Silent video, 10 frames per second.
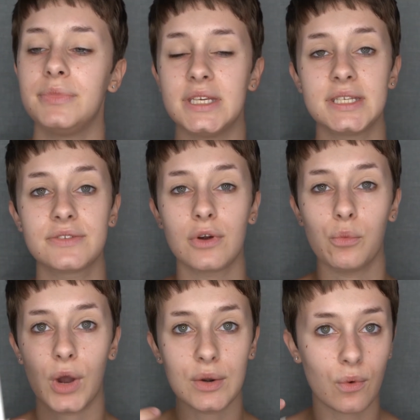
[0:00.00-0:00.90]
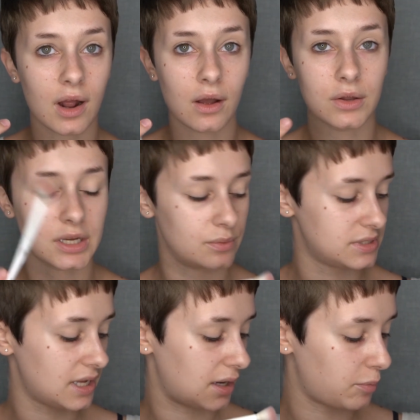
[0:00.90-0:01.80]
This is from Wet n Wild. It
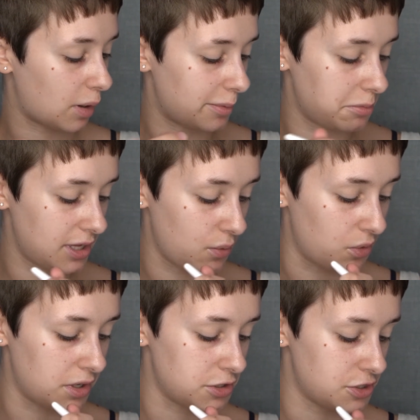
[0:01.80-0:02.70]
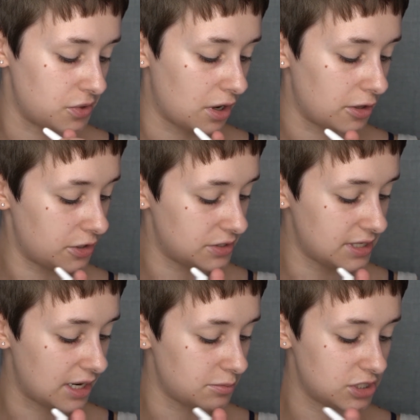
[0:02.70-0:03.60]
was like probably $1 or $2,
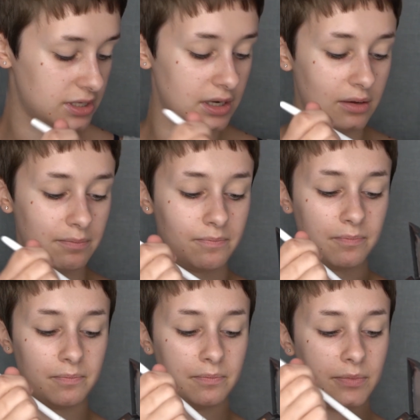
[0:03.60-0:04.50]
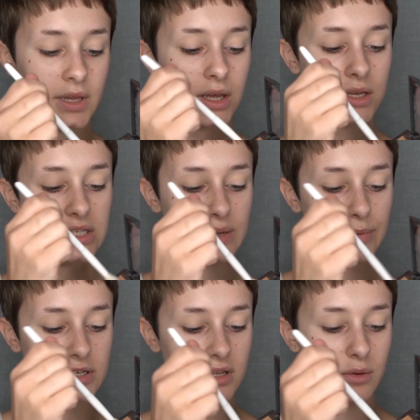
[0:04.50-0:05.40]
and I'm just gonna dip
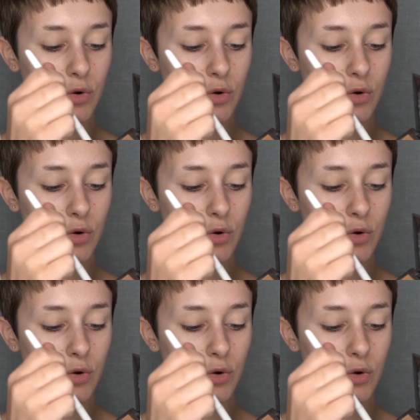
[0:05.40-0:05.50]
into the